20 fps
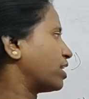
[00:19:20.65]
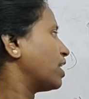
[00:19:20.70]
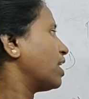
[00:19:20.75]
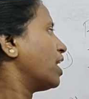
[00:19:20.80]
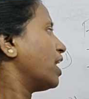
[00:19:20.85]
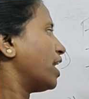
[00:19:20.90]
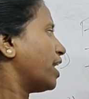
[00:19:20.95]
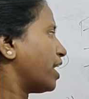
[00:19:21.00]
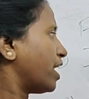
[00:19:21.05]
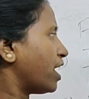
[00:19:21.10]

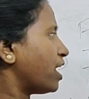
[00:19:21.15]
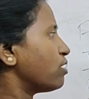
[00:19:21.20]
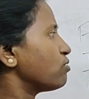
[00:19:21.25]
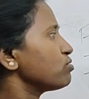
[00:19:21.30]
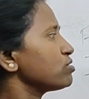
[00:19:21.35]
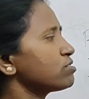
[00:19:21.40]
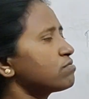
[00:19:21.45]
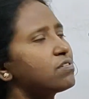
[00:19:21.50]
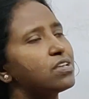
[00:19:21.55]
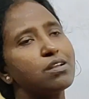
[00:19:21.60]
A house
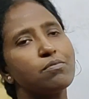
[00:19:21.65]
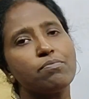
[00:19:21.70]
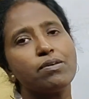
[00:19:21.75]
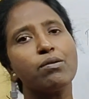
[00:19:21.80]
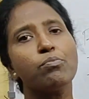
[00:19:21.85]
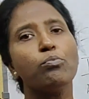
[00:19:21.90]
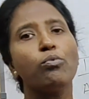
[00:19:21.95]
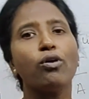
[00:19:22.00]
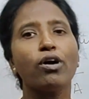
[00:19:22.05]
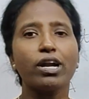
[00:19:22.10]
will be
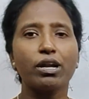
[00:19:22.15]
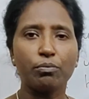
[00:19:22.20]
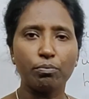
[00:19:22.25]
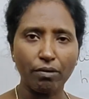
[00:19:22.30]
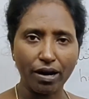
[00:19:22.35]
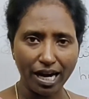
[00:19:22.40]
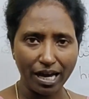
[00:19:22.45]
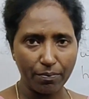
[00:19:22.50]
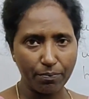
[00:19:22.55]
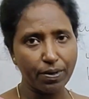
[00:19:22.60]
bought
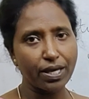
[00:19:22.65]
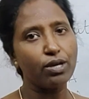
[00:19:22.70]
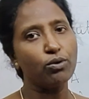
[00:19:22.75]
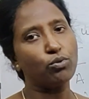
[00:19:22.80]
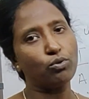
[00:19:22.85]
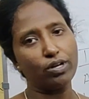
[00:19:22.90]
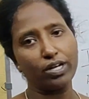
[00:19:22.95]
by me only.